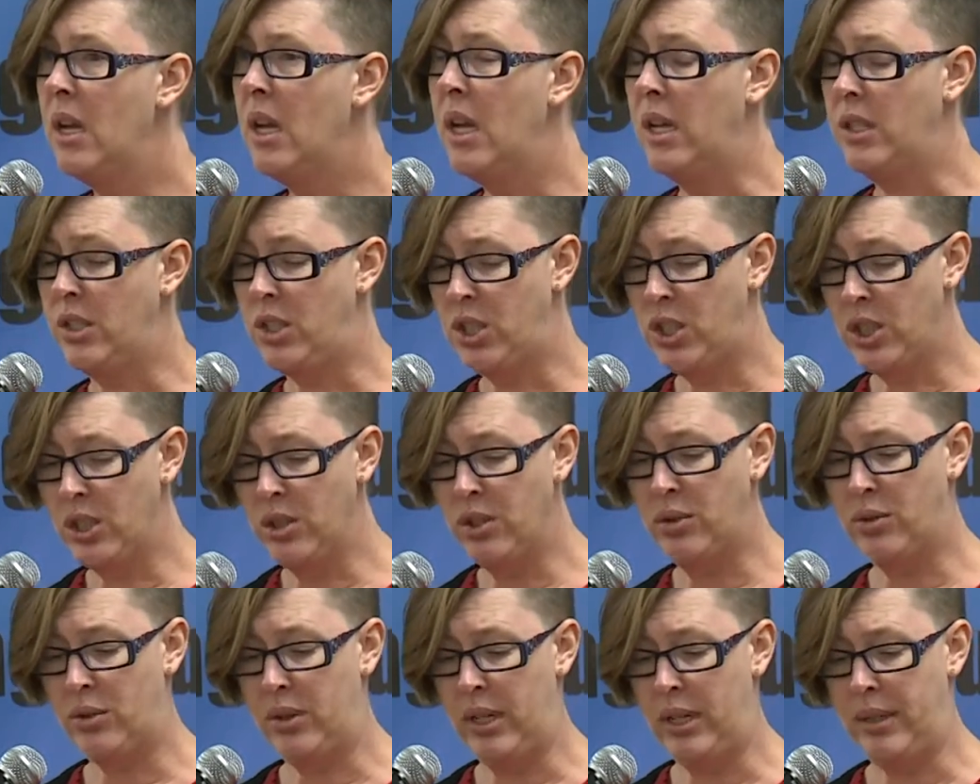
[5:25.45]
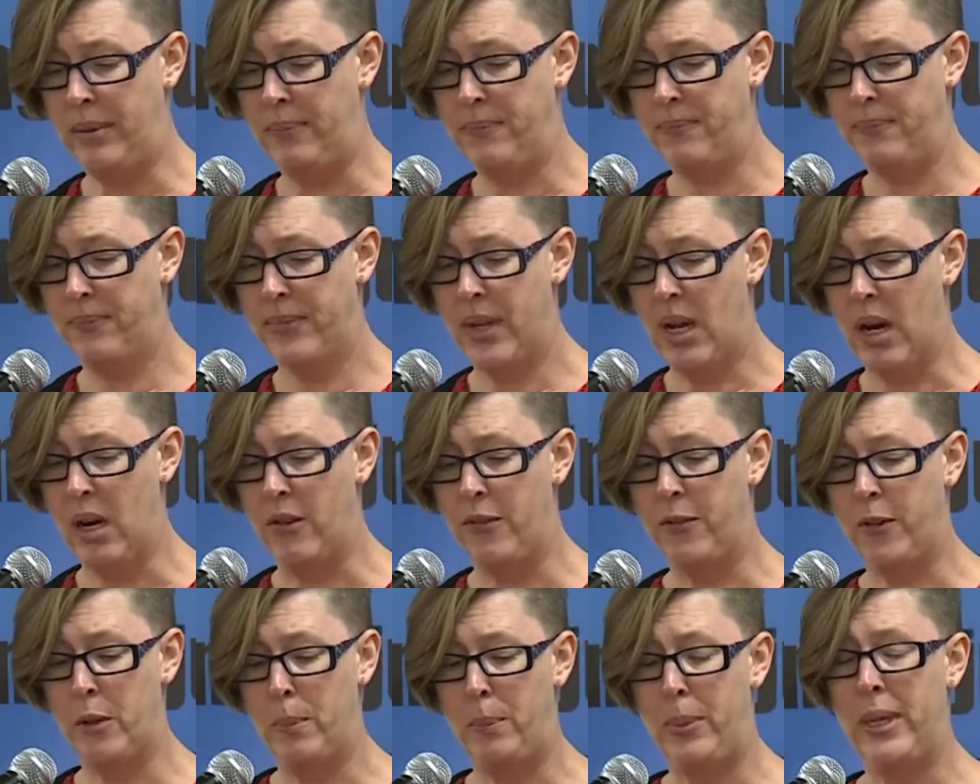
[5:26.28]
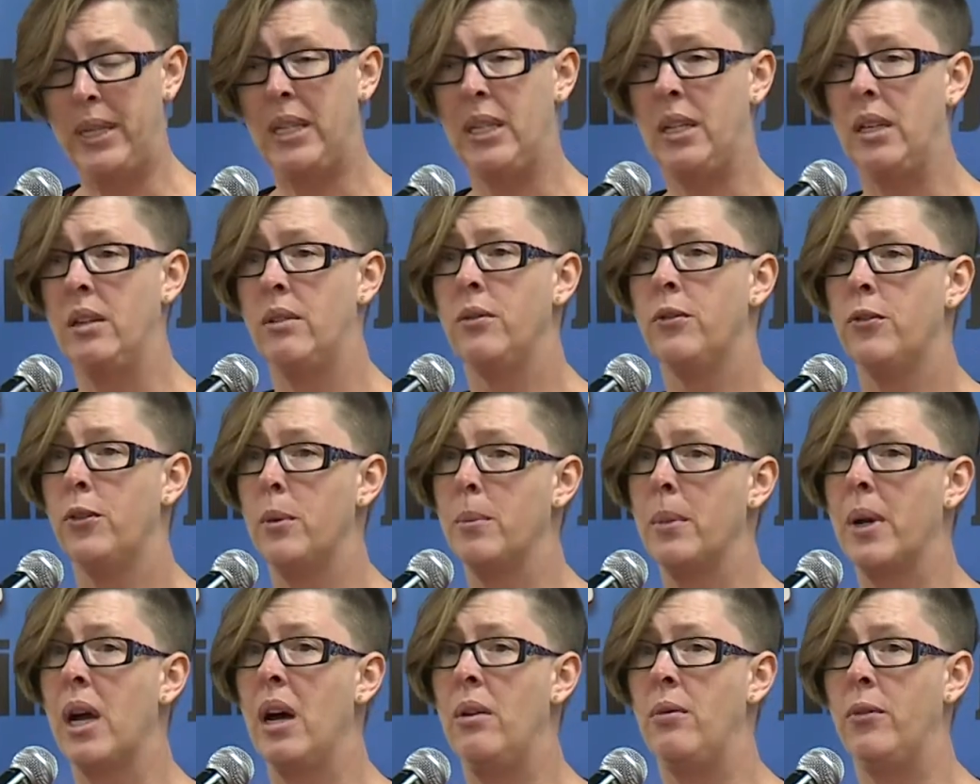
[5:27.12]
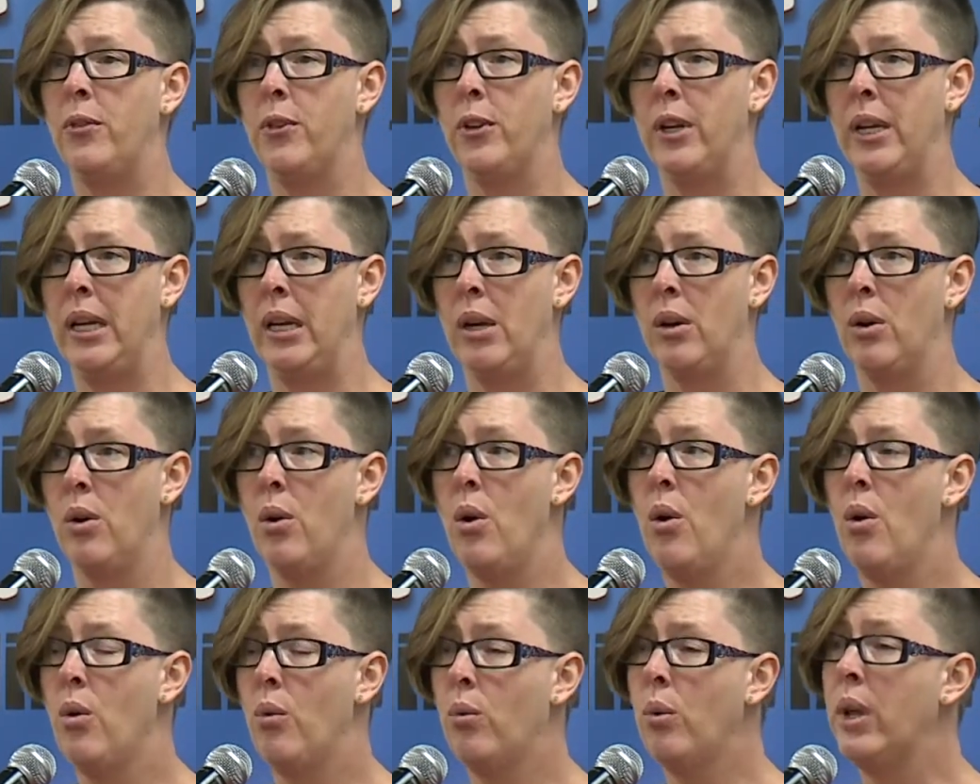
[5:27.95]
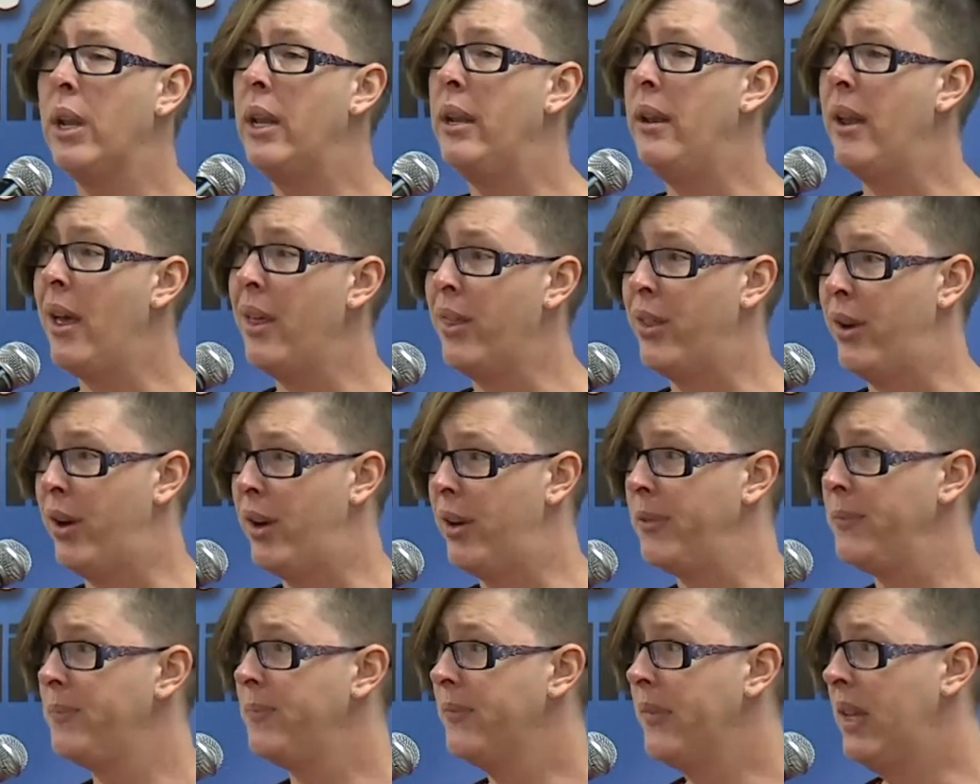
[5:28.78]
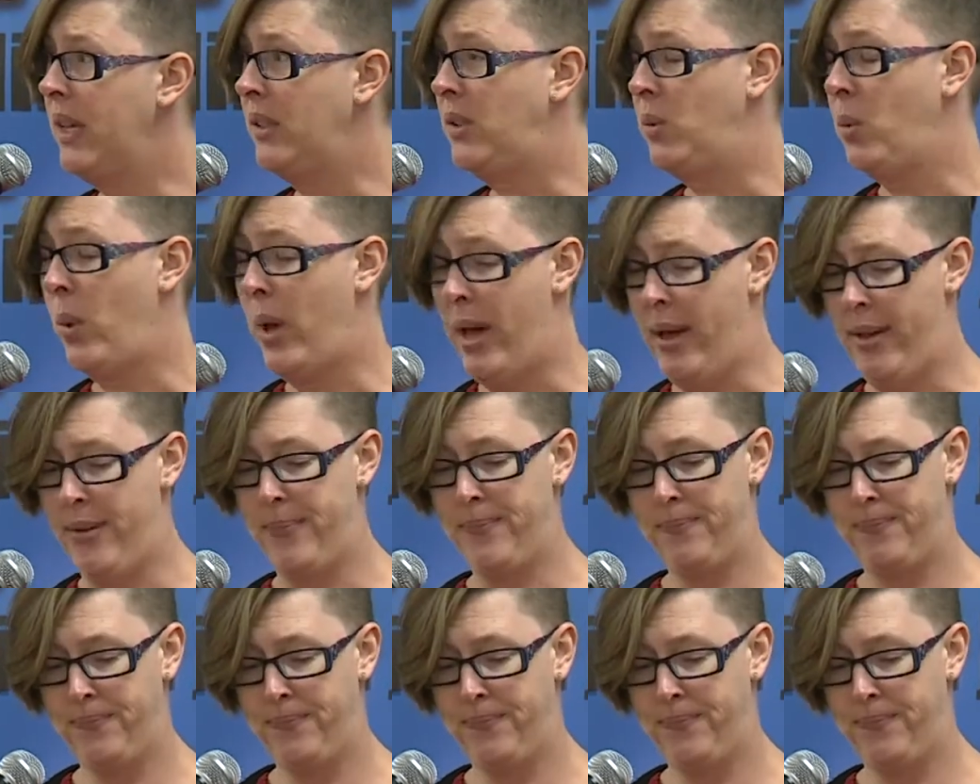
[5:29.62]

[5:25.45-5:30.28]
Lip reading: And children are forbidden from comforting one another as well.